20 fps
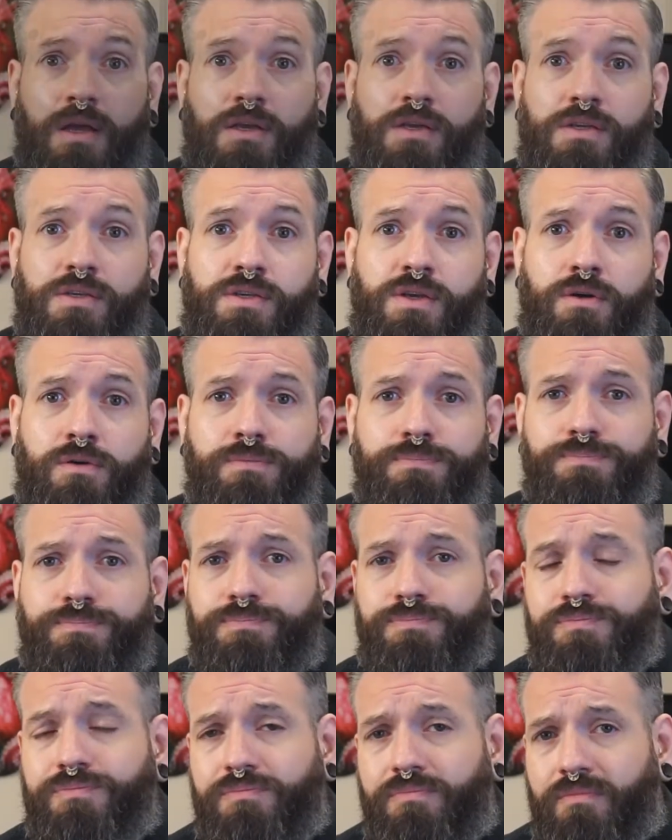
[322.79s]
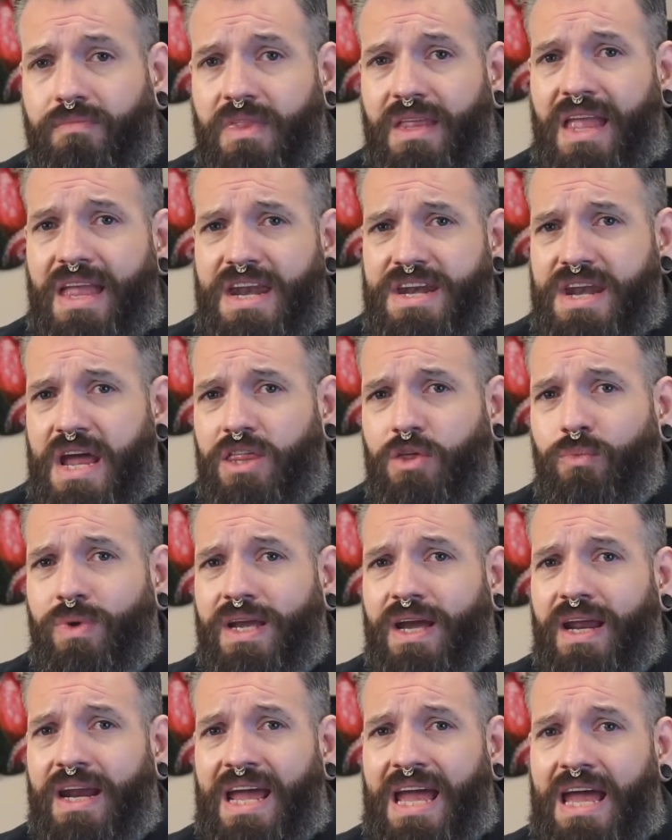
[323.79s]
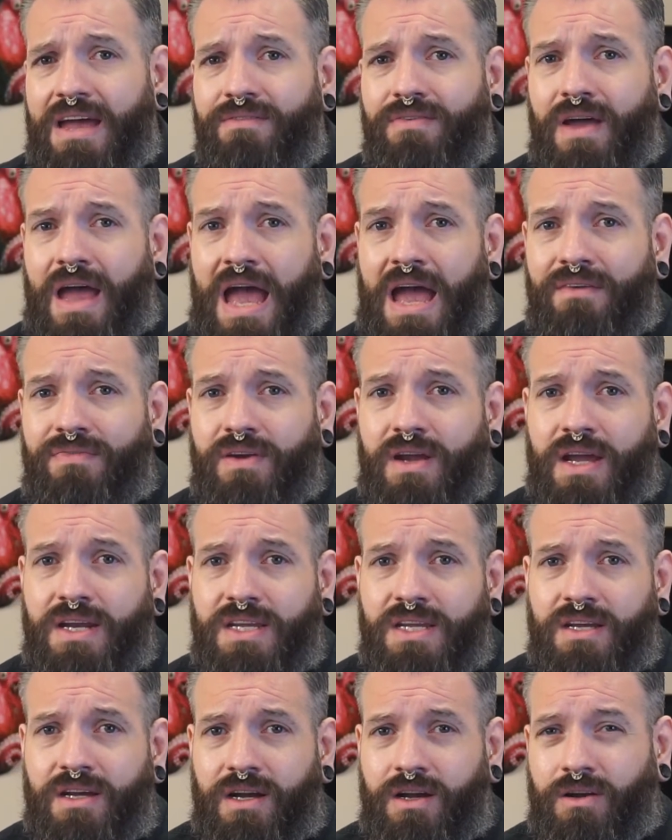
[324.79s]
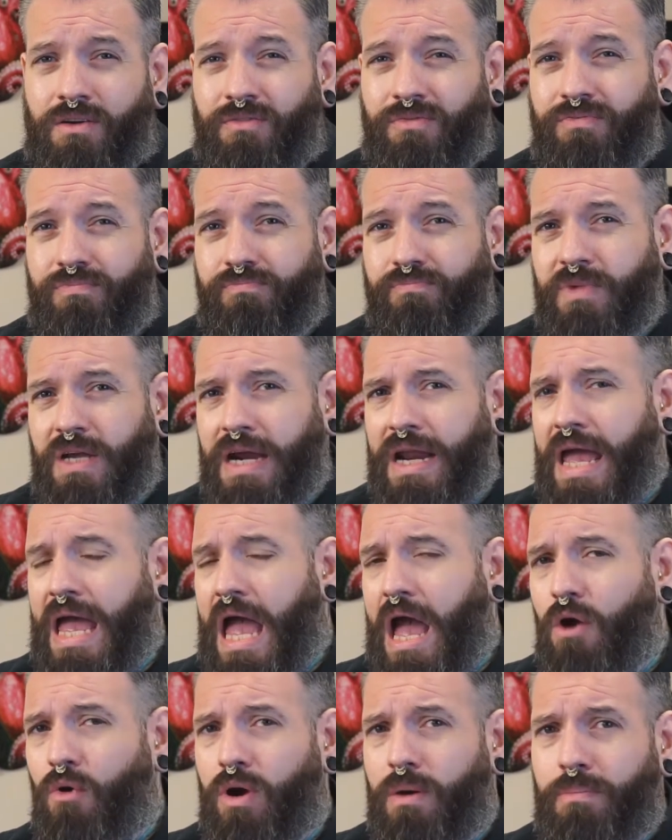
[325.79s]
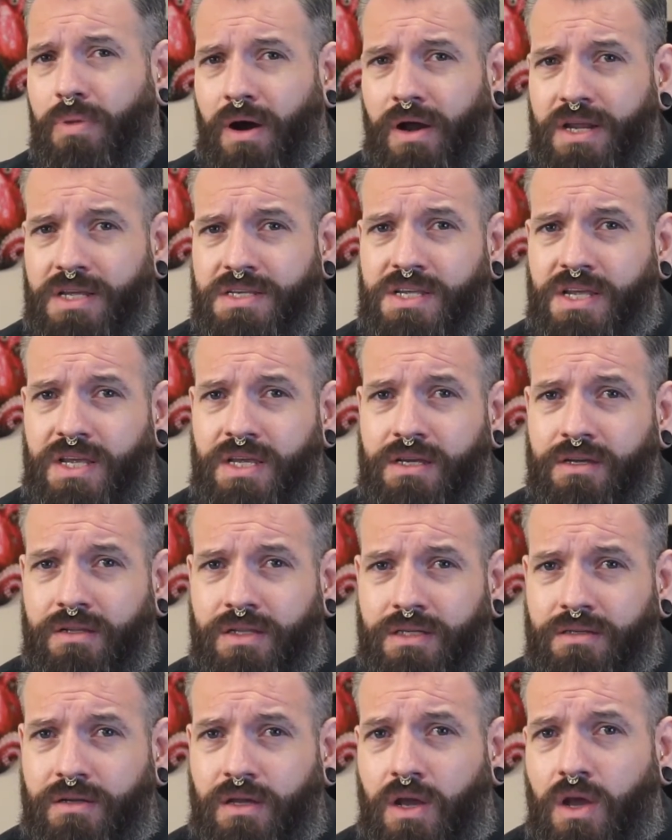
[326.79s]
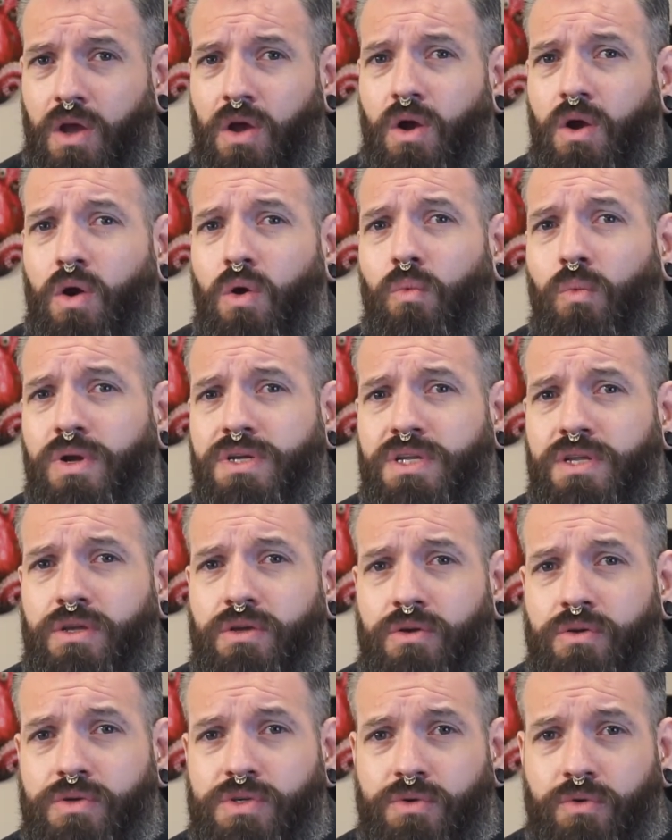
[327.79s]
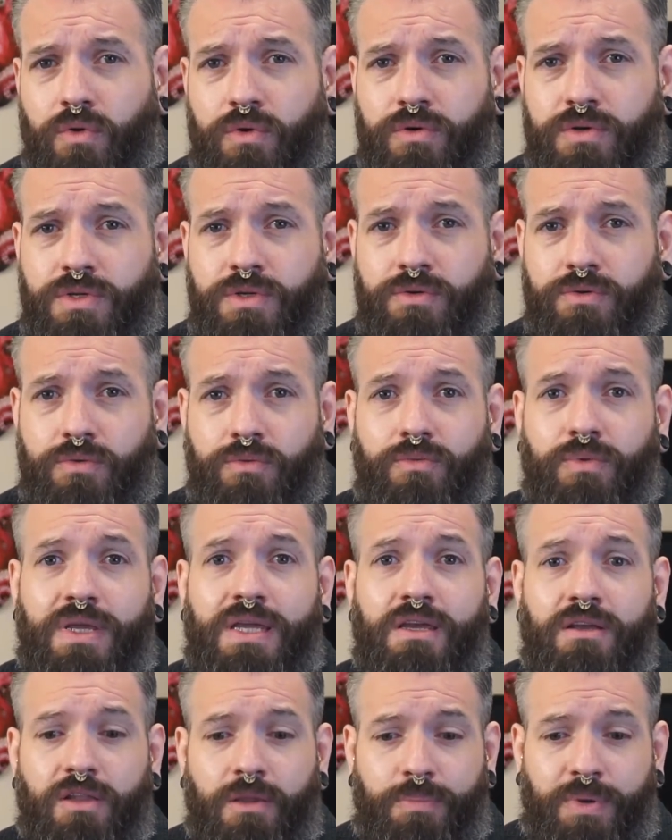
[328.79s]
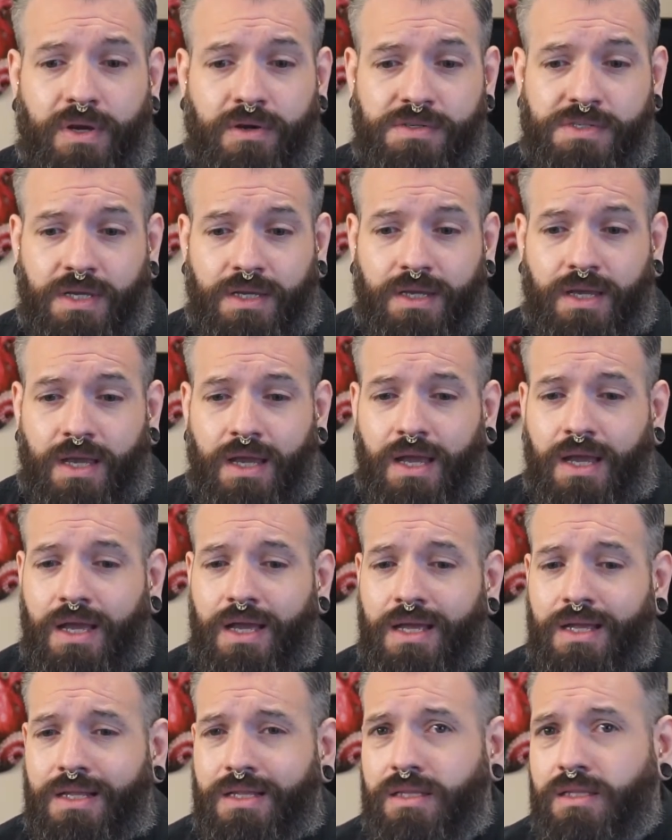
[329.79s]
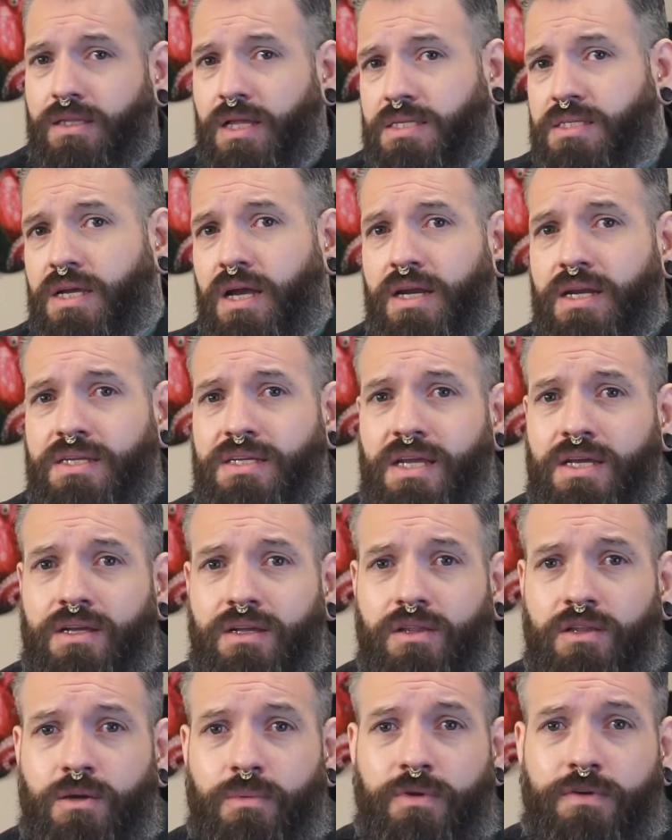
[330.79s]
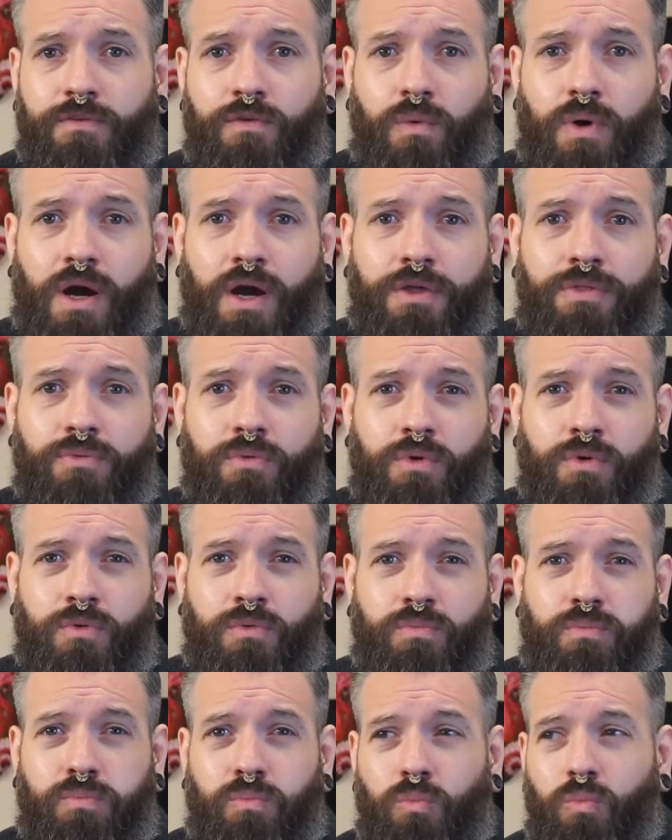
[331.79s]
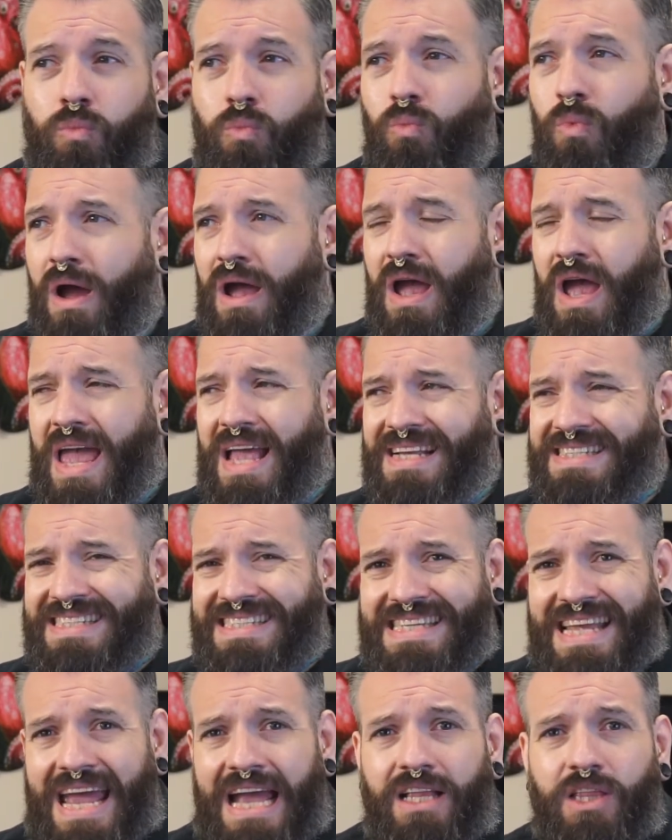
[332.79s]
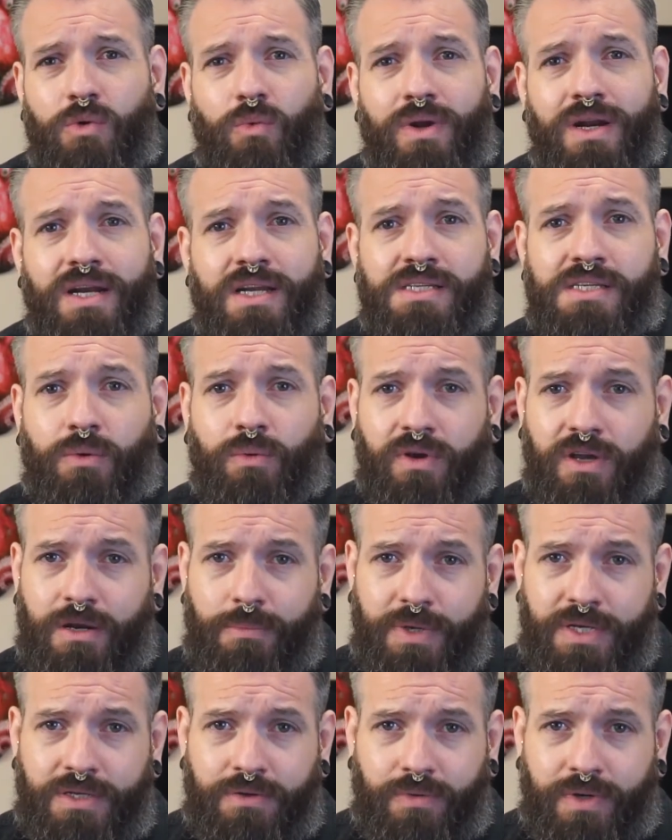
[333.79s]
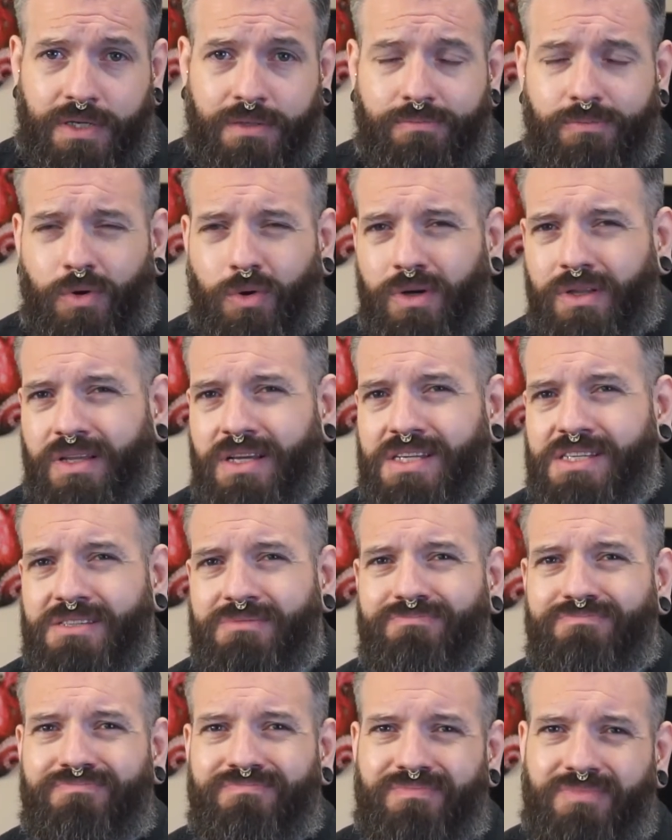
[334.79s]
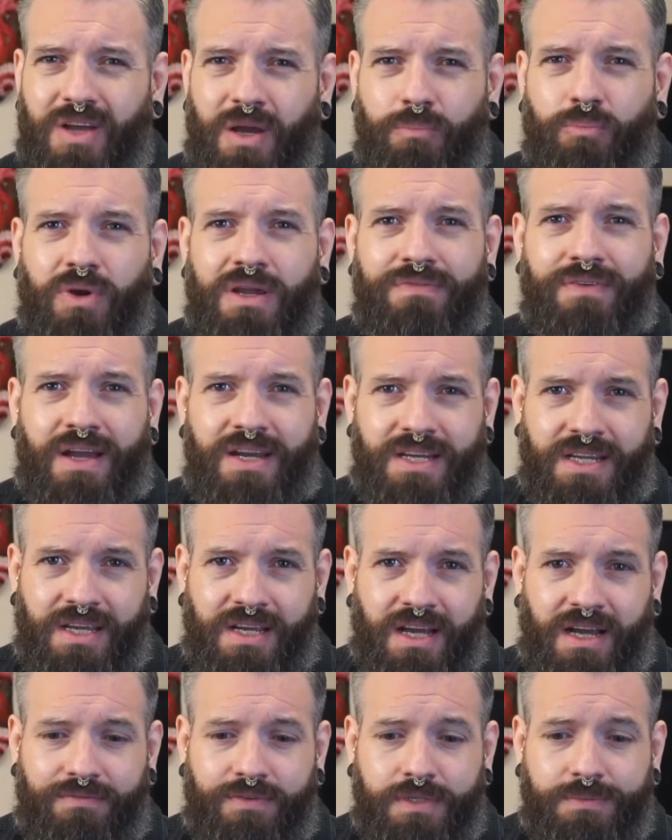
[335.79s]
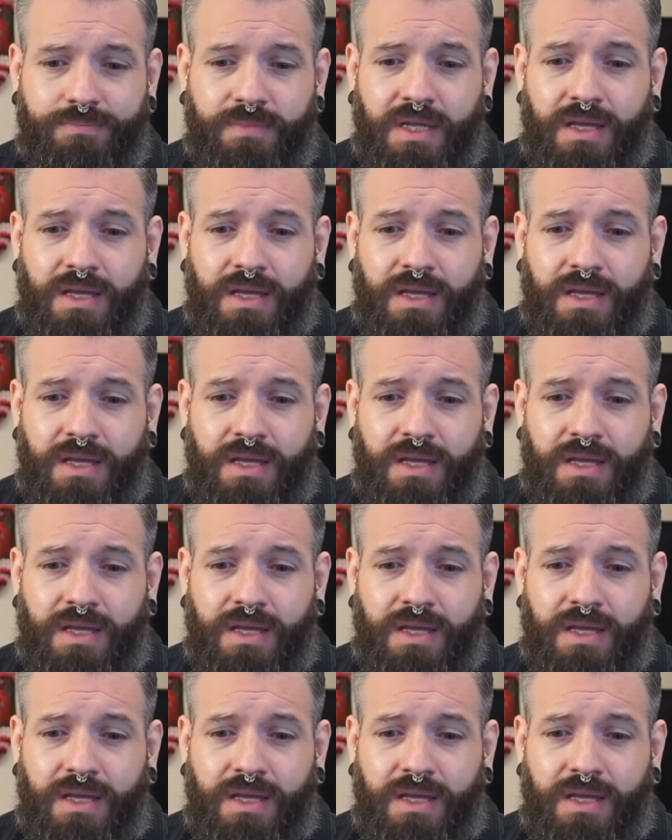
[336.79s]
So now that we kind of have half an idea of kind of how our bodies heal and what to use in order to heal a piercing, let's kind of take a little bit of a walk through exactly what it is that we're going to be doing, or at least a brief idea of it.